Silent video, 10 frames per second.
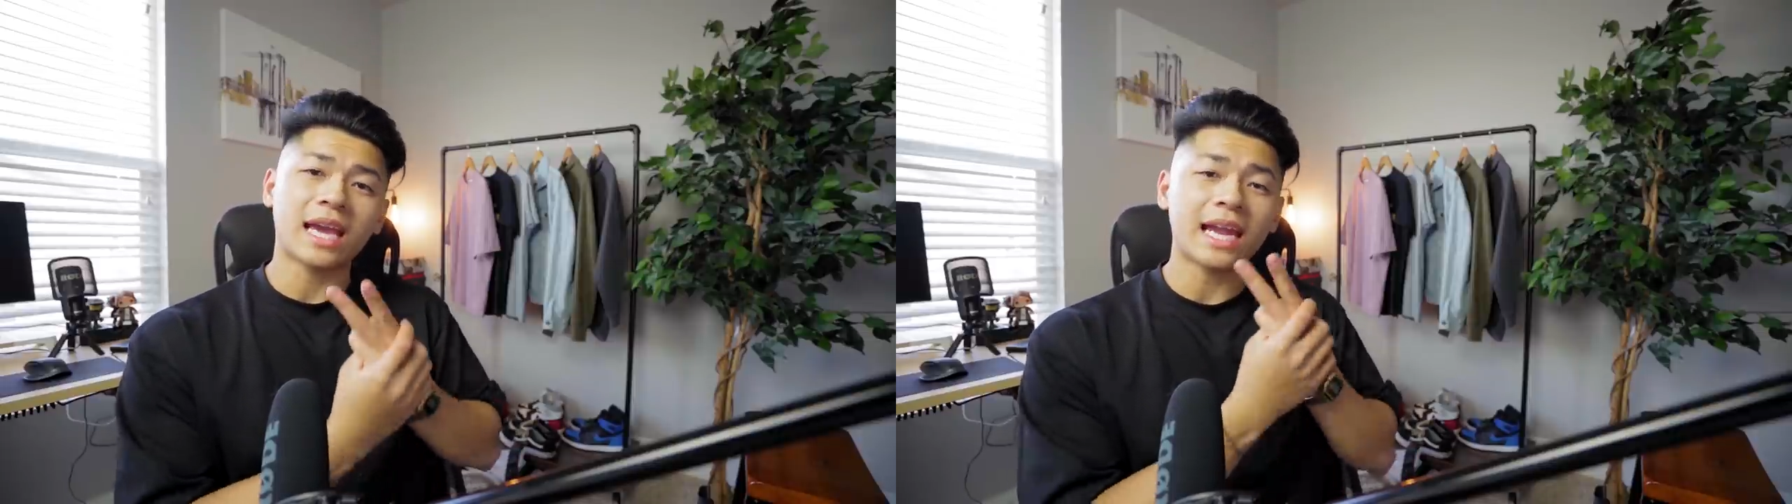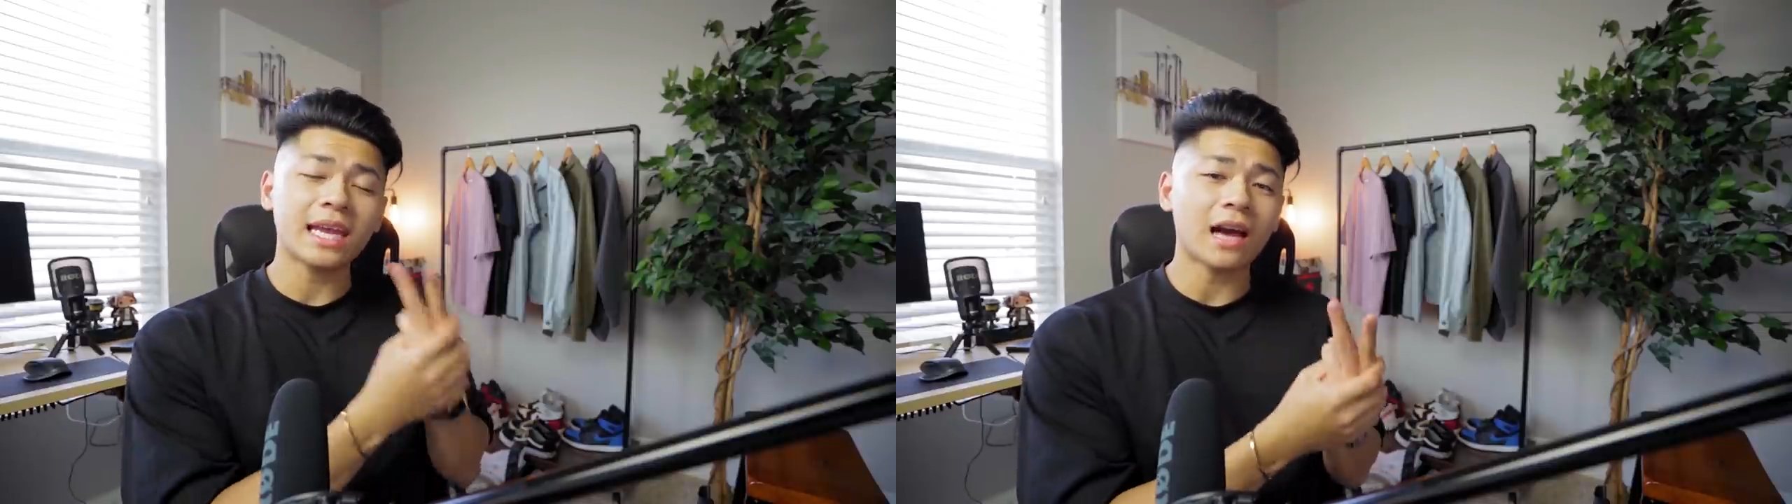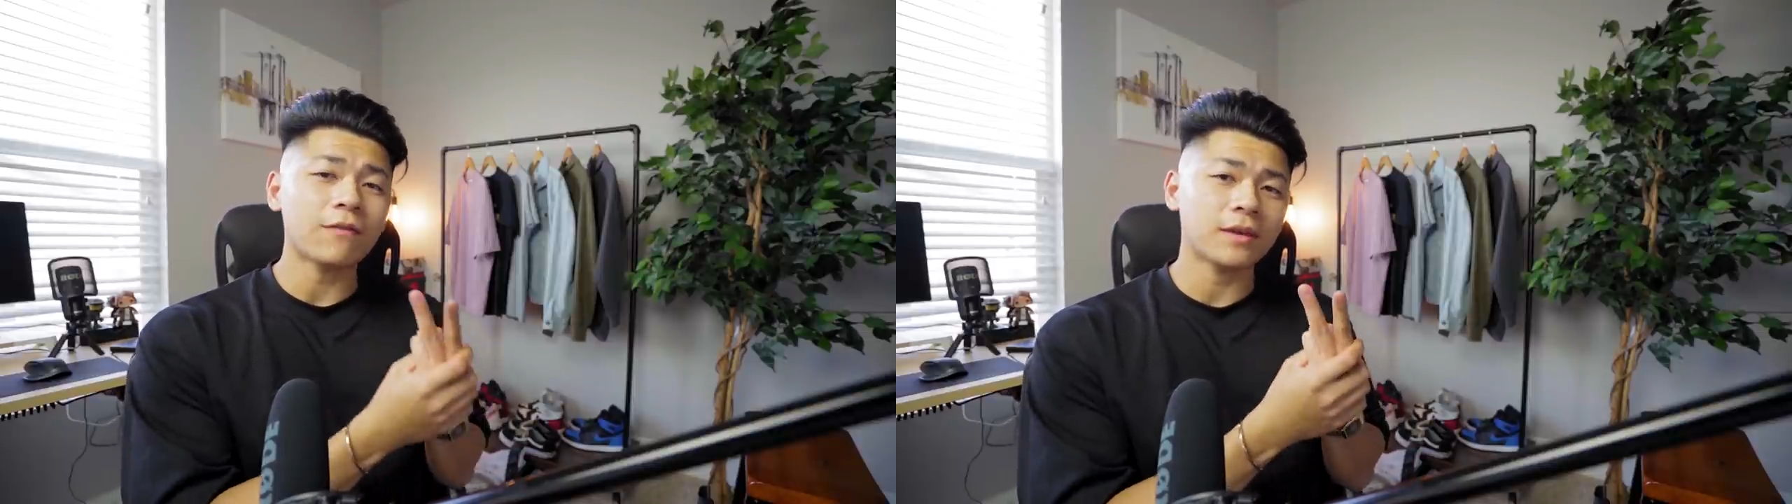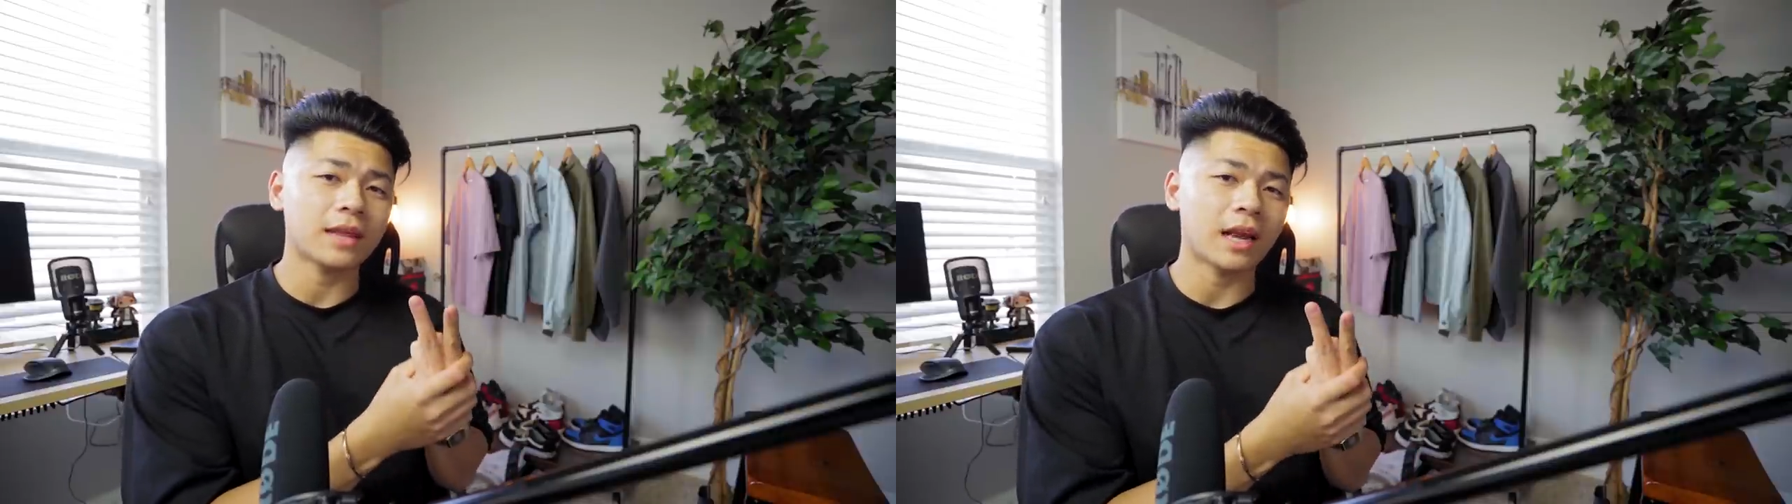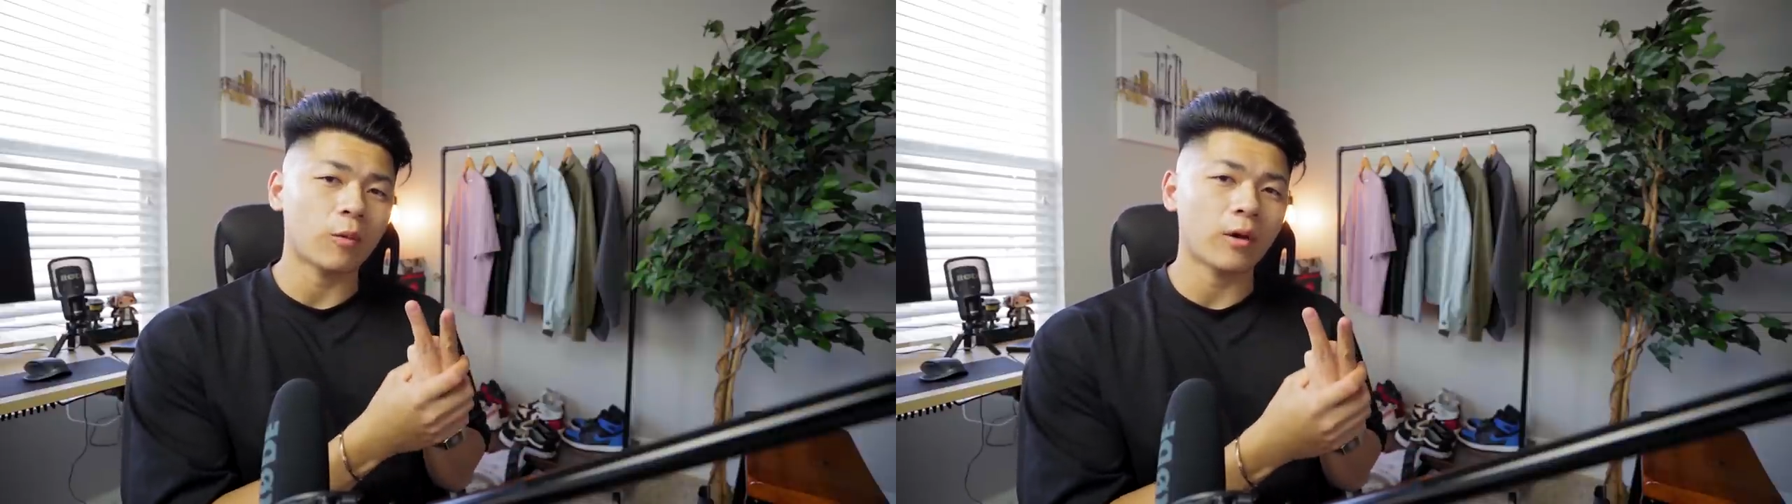any outfit
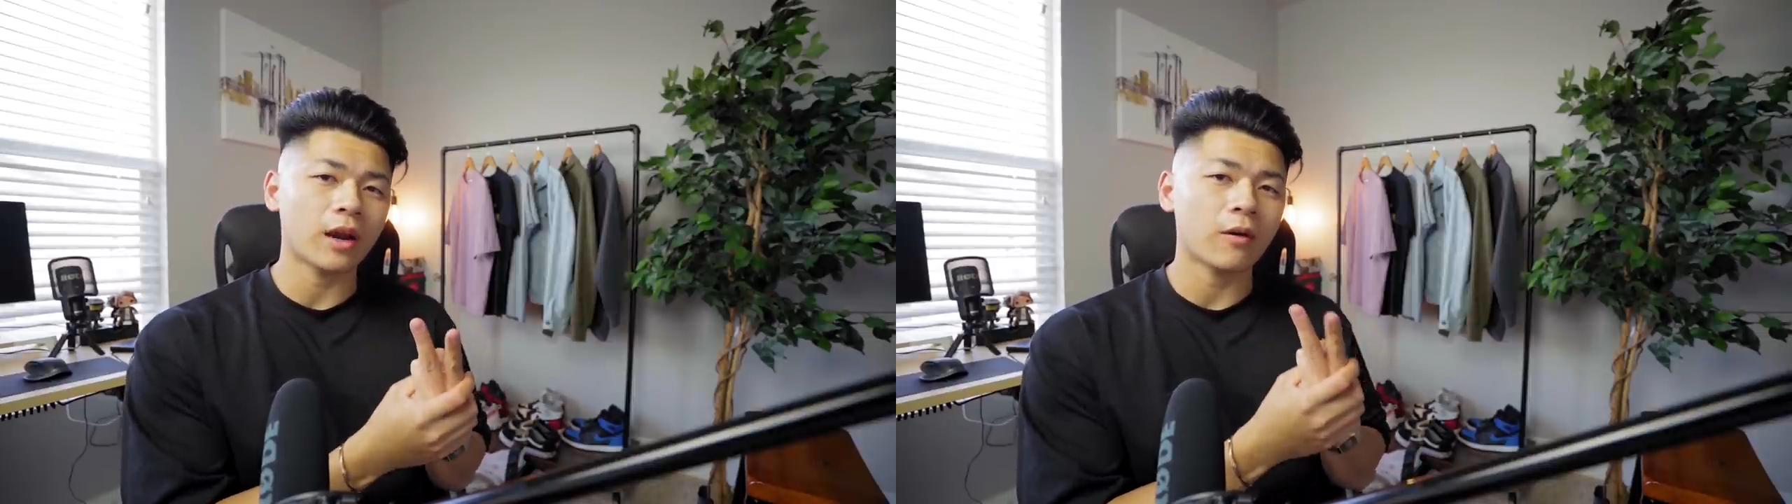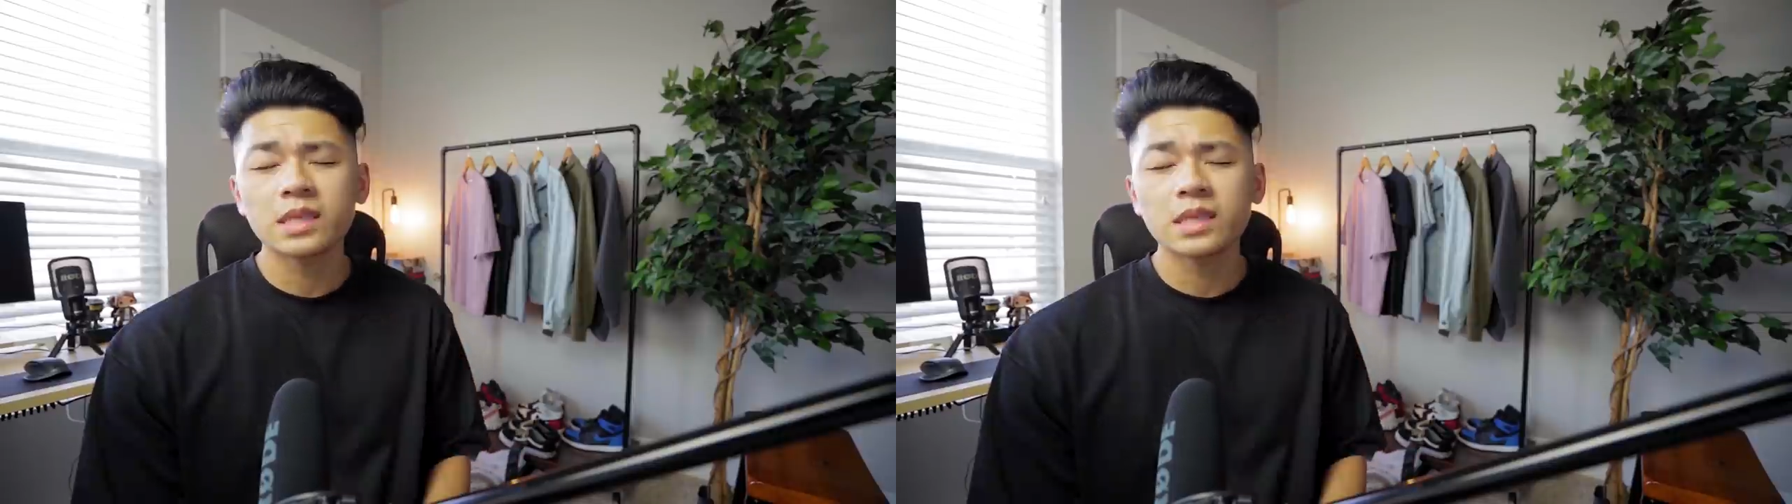that I wear.